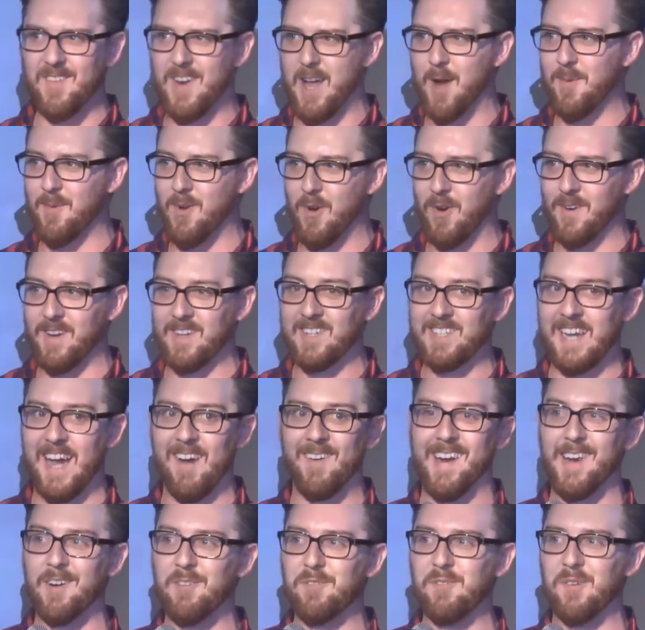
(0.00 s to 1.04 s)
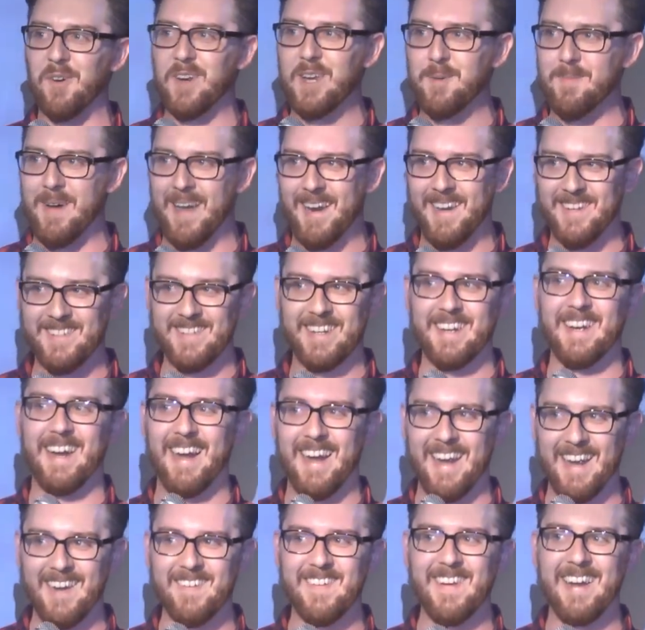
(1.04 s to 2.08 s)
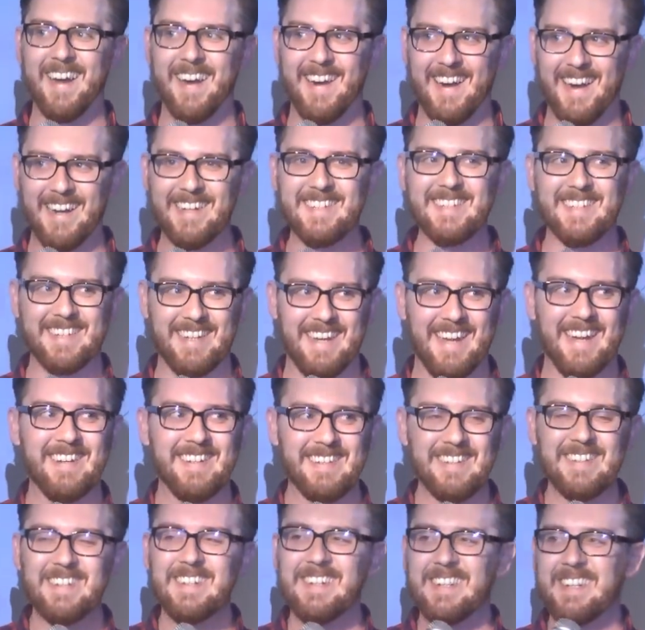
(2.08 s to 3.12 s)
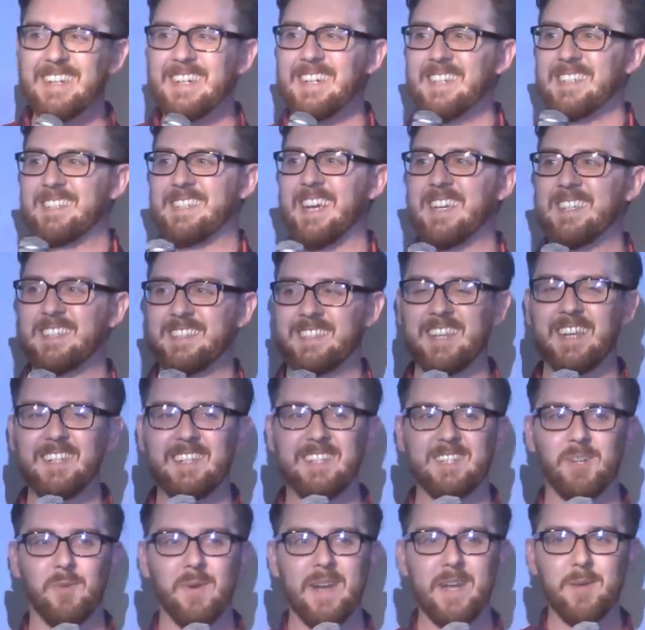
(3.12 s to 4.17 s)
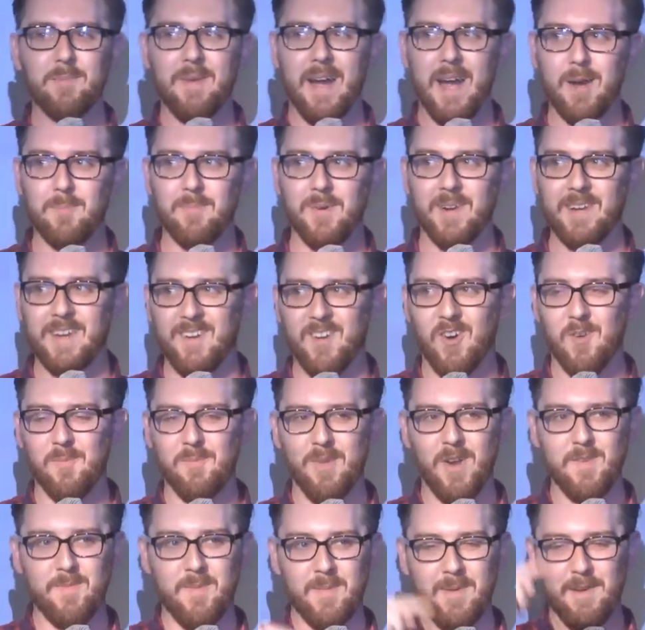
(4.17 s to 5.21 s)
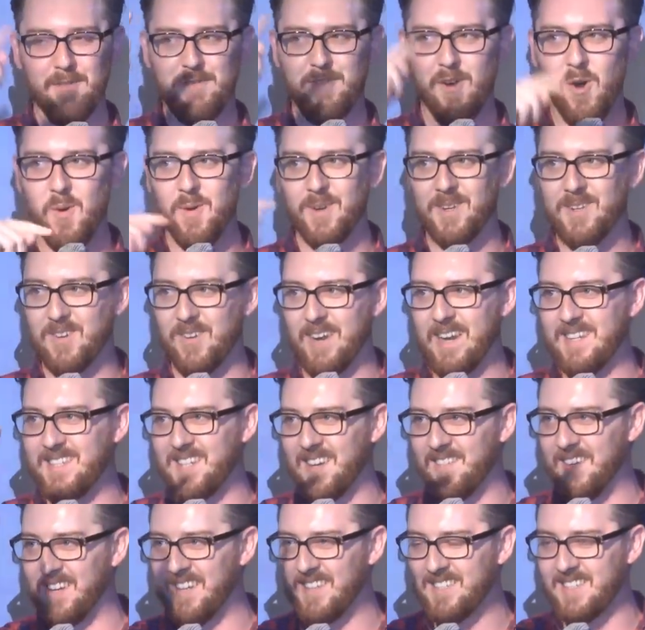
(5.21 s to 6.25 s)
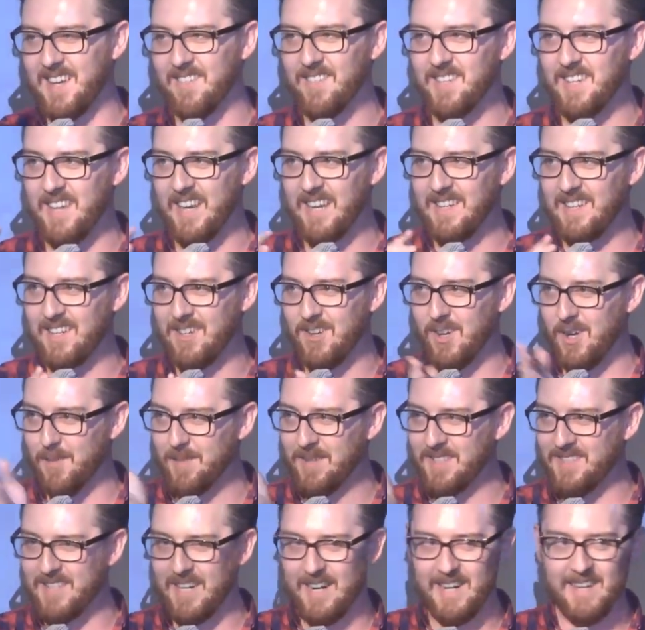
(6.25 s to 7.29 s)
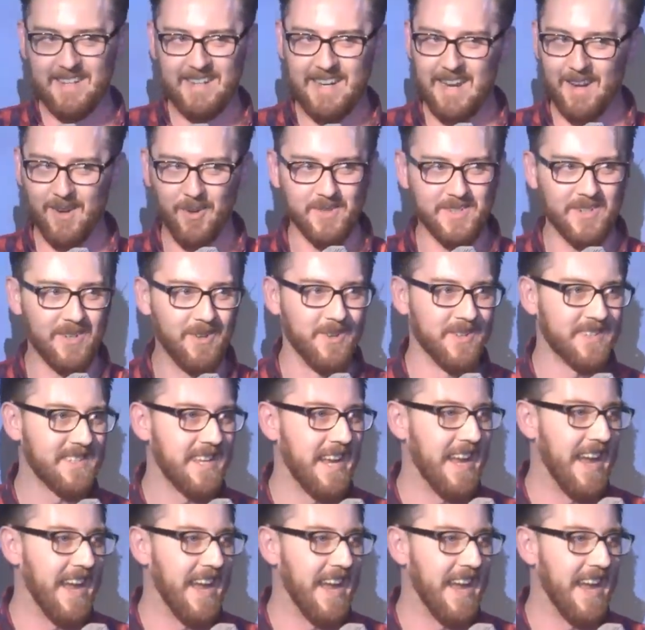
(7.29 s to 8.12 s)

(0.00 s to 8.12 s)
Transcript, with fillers: And I'm going, he's all right, we'll put you manager. All right, all right says, says he's a wing back, but you know, move him a bit forward, creativity 17, cut him inside, get loads of goals.